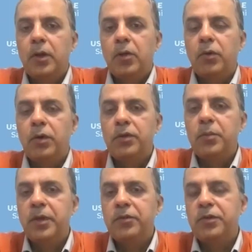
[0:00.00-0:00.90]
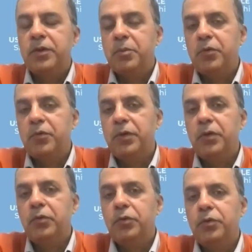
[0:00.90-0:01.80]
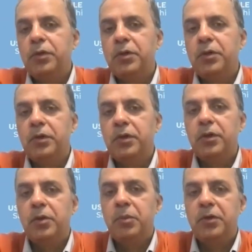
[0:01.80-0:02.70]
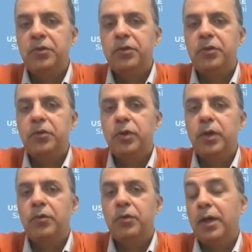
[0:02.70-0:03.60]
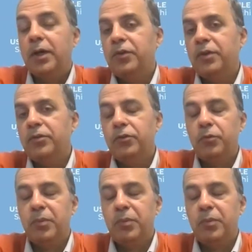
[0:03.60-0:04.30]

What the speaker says: What is the best number of interviews in internal medicine to have high chances of